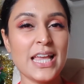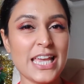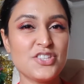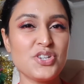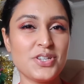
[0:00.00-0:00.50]

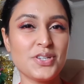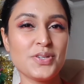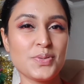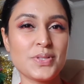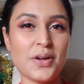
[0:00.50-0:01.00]
itching to
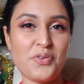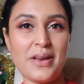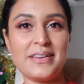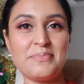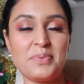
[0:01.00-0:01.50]
use a
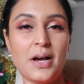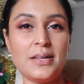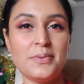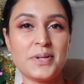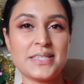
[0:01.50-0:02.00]
red lip
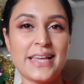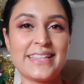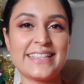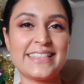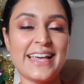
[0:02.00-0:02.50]
color because I
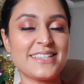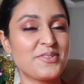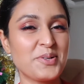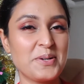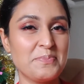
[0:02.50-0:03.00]
think that's
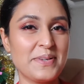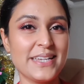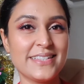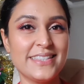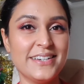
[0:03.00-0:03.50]
going to
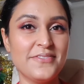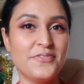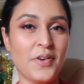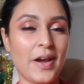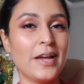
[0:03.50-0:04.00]
complete the
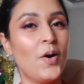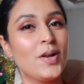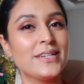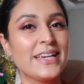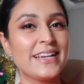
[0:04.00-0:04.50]
very
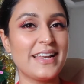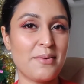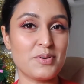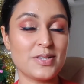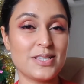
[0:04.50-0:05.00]
holiday
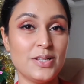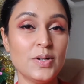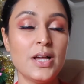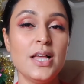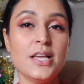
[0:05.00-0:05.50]
glamorous
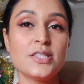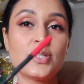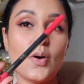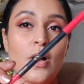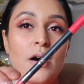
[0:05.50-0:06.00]
look.
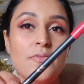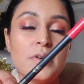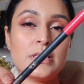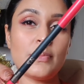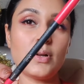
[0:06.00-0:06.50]
So
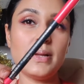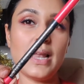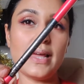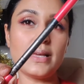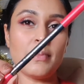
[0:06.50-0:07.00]
first I'm going to be
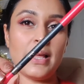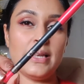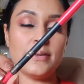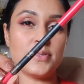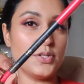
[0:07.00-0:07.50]
lining my
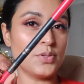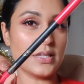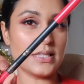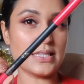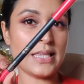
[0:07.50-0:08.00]
lips
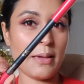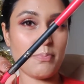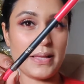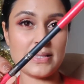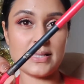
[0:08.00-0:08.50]
using the same
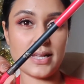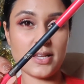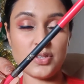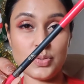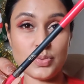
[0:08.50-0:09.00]
pencil that
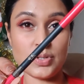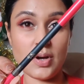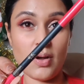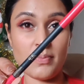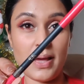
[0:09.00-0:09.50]
I used
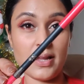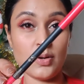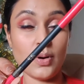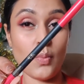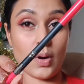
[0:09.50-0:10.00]
on my
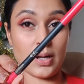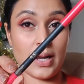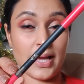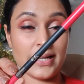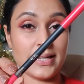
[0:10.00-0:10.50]
lower
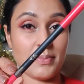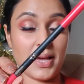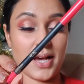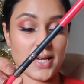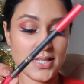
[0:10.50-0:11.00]
waterline in
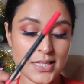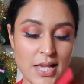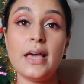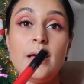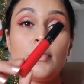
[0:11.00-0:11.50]
my eyes.
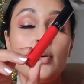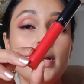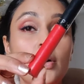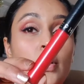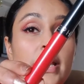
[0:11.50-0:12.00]
Then I'm going to
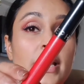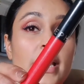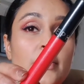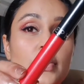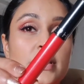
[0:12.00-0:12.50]
be going
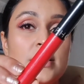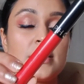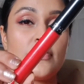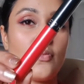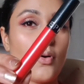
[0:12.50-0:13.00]
in with the
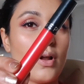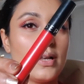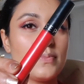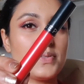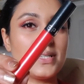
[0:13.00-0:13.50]
Sephora
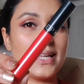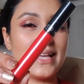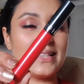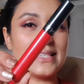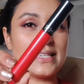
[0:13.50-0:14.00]
lip
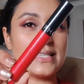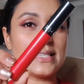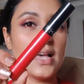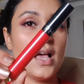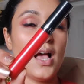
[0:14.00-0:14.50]
stain. This is